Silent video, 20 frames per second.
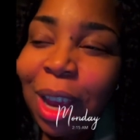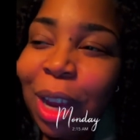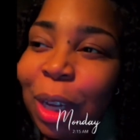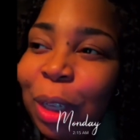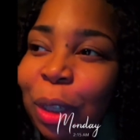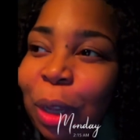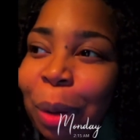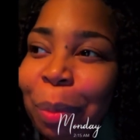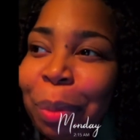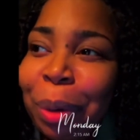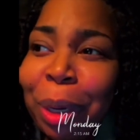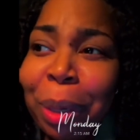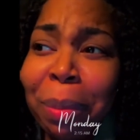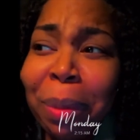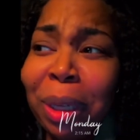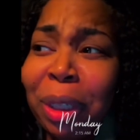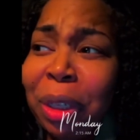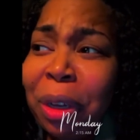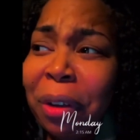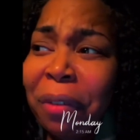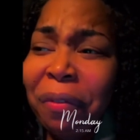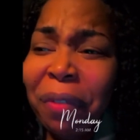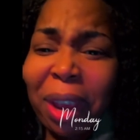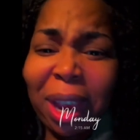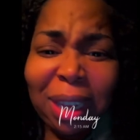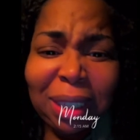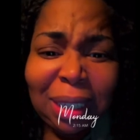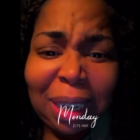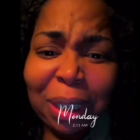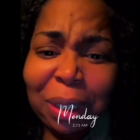So I'm pretty much going to
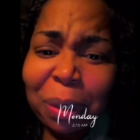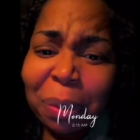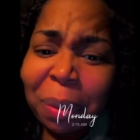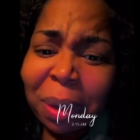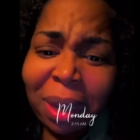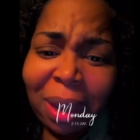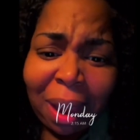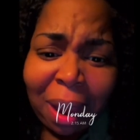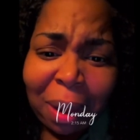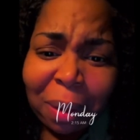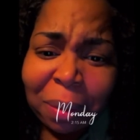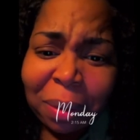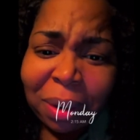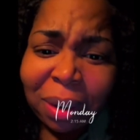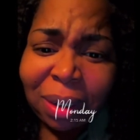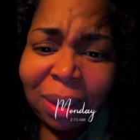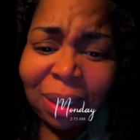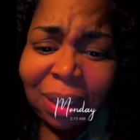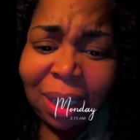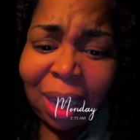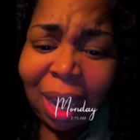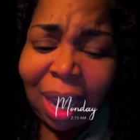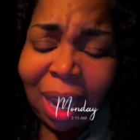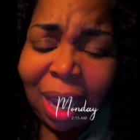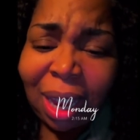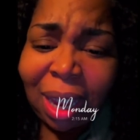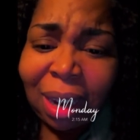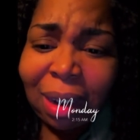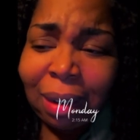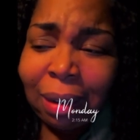fast like 20 hours
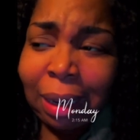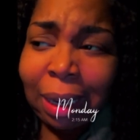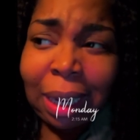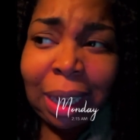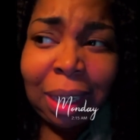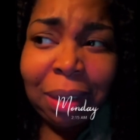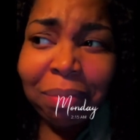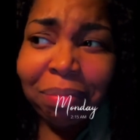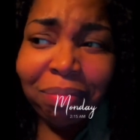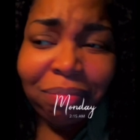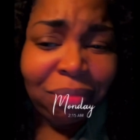and eat